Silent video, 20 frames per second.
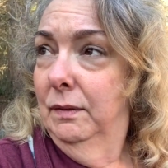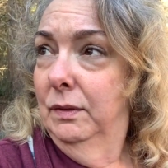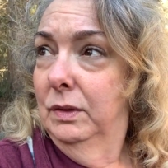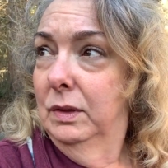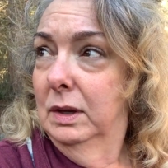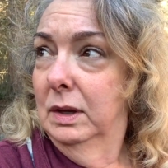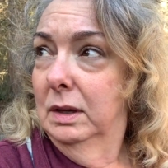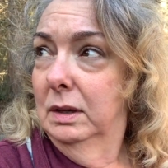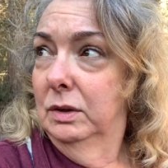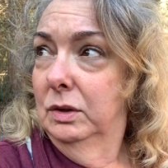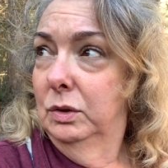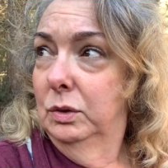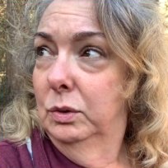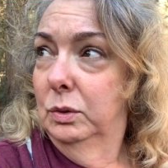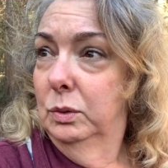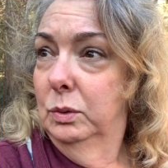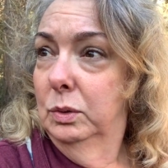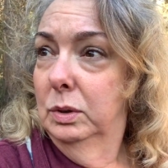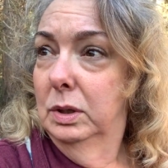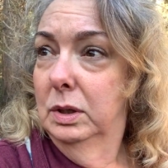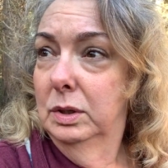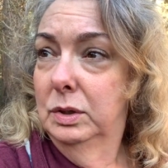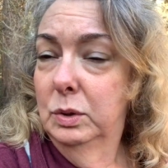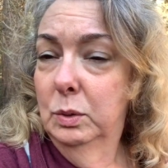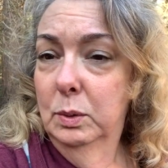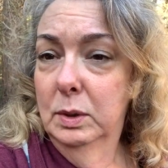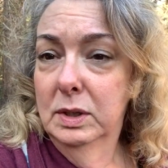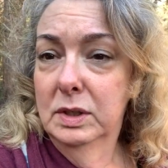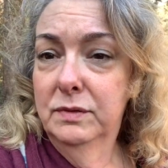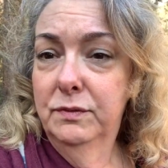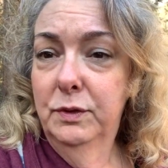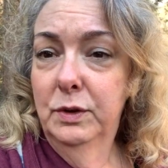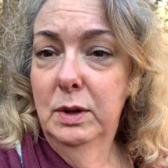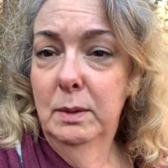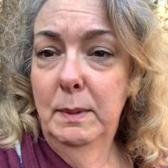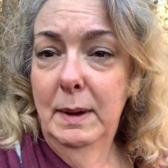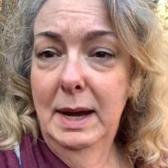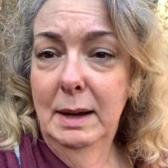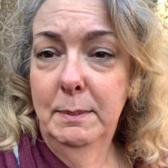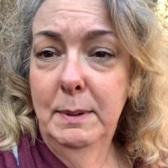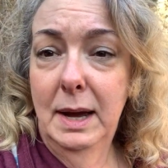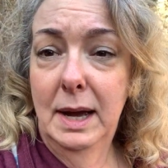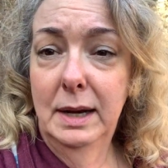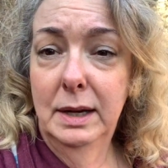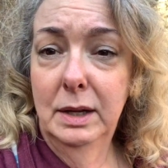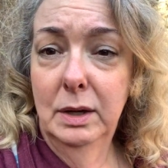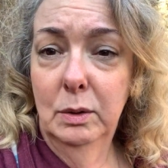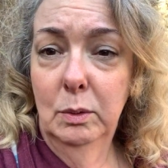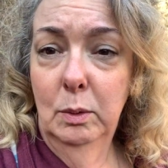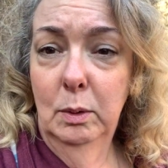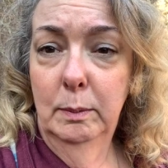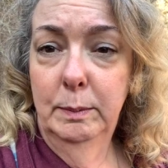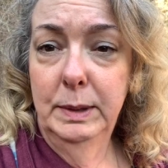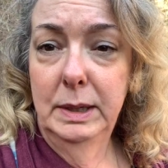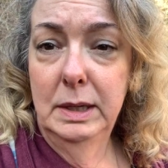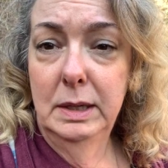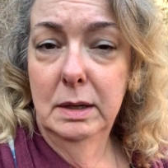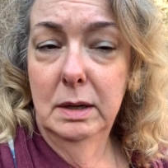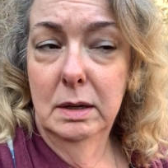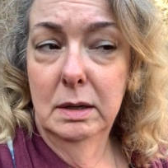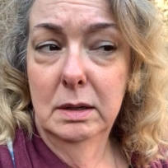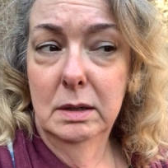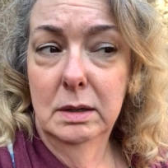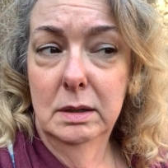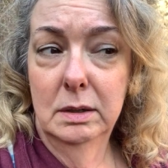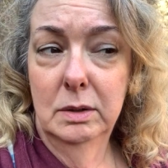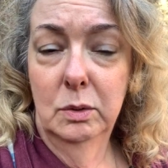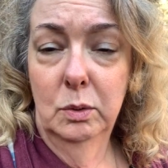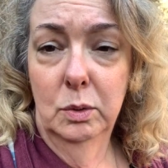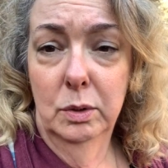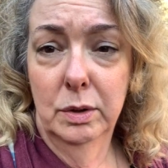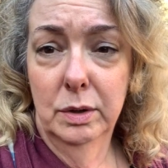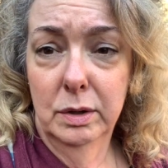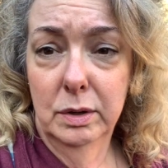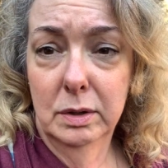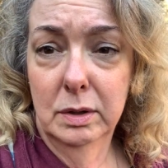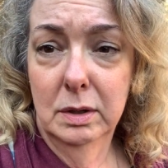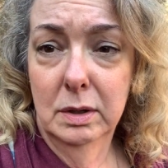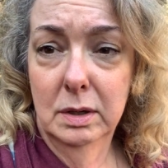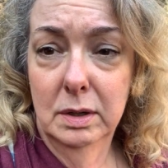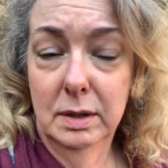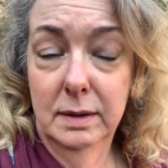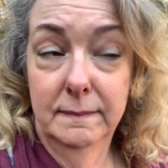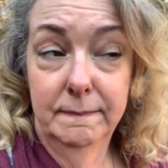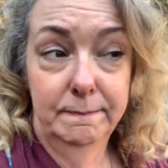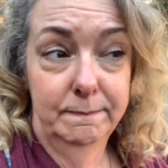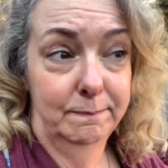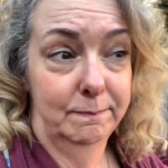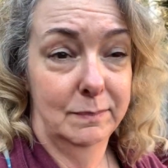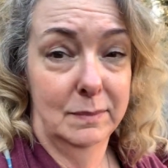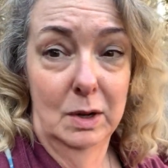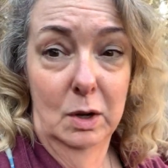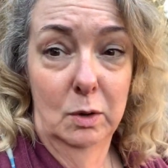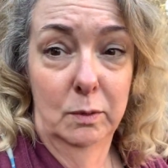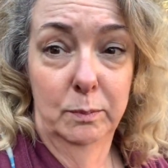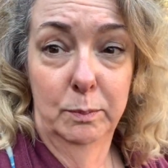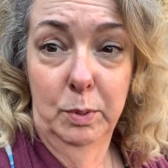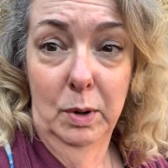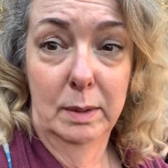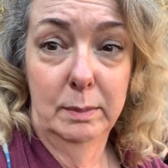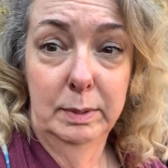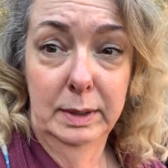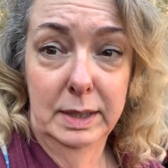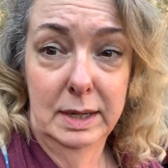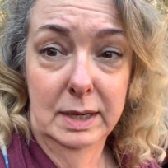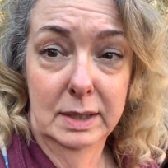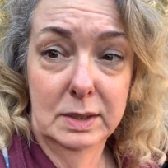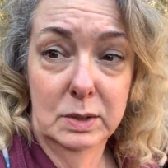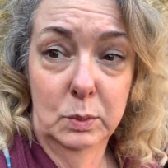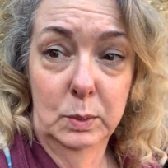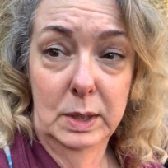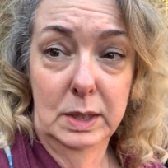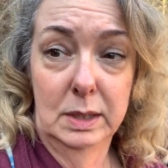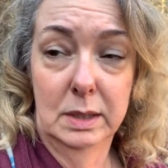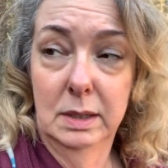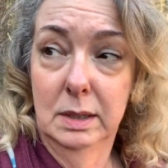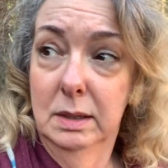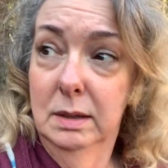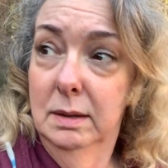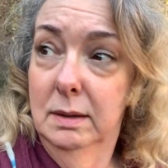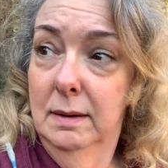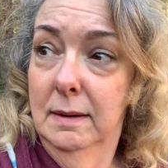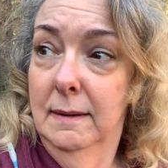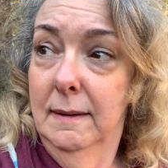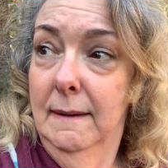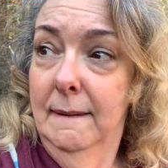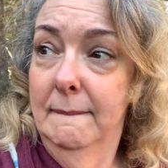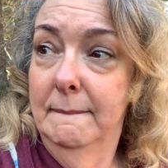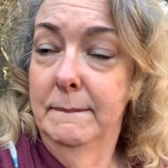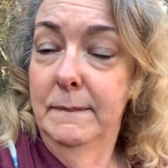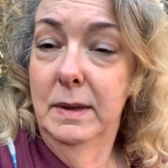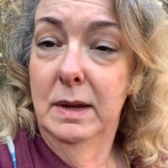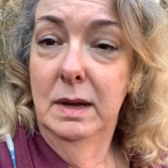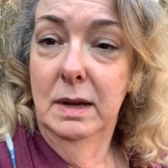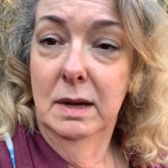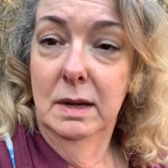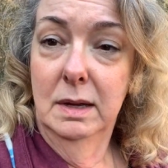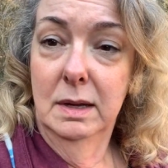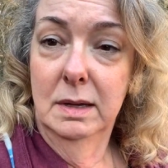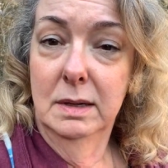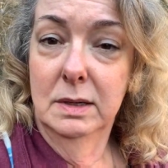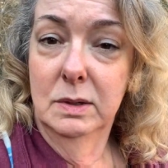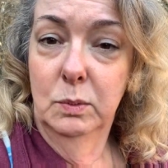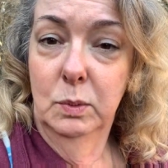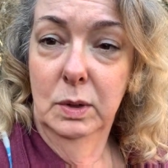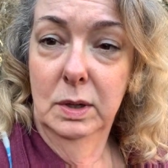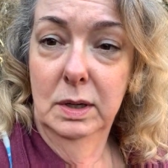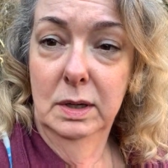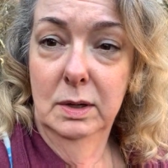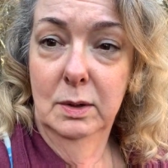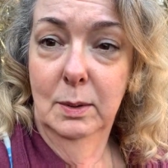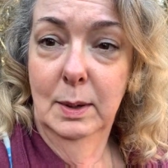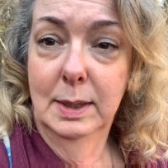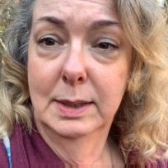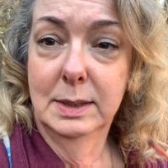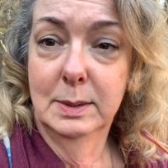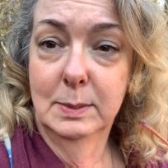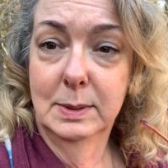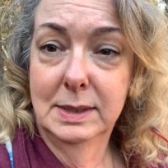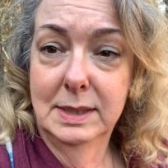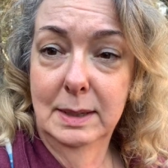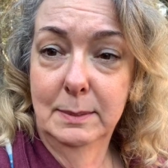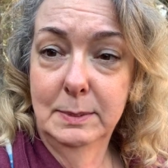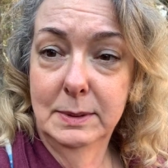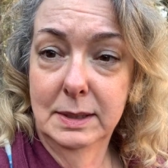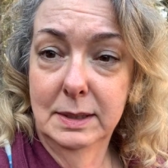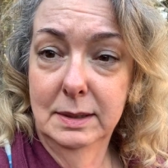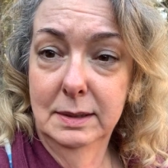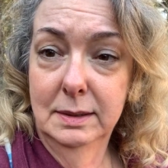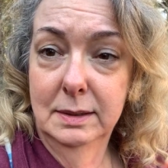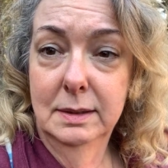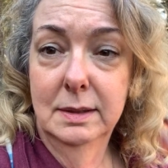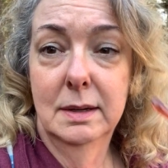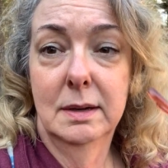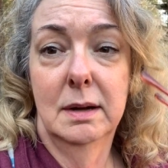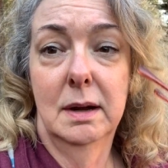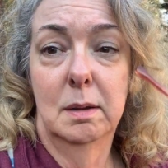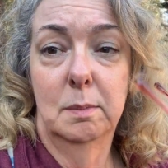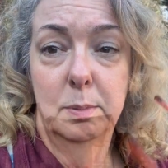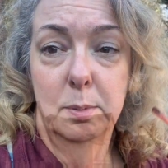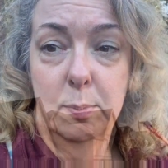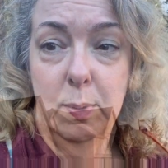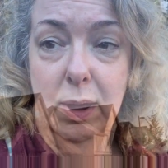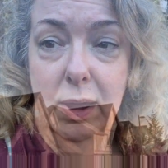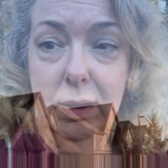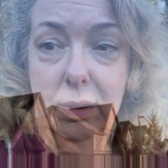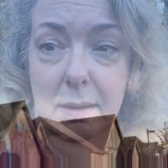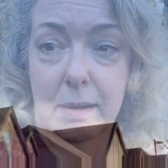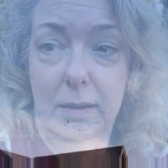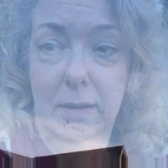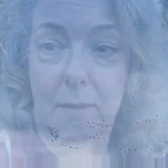the new doors for the back patio will be on order, hope probably next week. And we're gonna go get some steps in. I'll be back.